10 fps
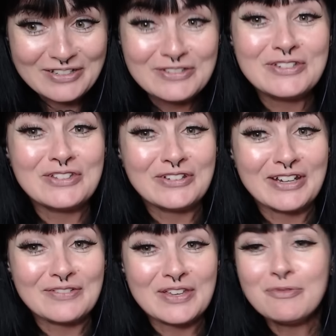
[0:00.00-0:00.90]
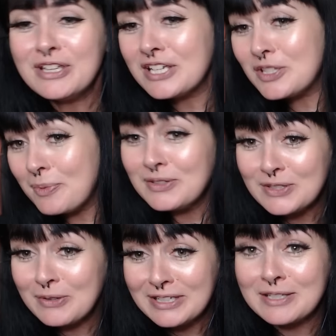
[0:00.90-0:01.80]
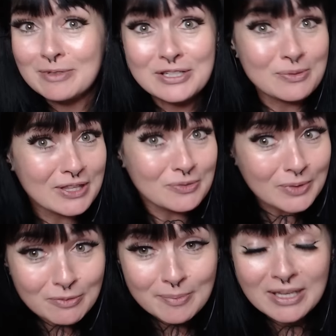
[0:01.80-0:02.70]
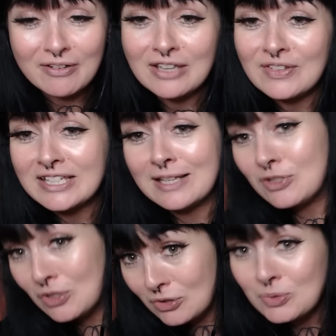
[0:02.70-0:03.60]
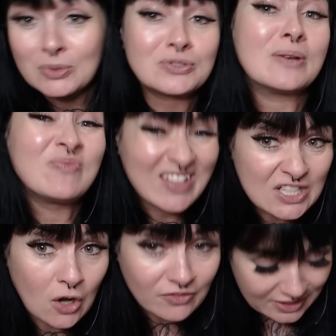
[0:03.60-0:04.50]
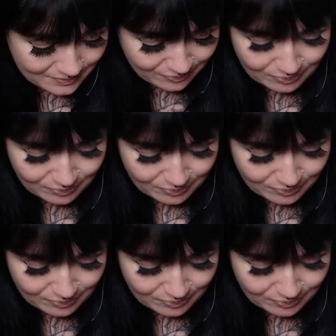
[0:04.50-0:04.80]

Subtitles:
to the gravy, which I suppose is quite similar to the way that we would make gravy, except it's not just water, it's coffee.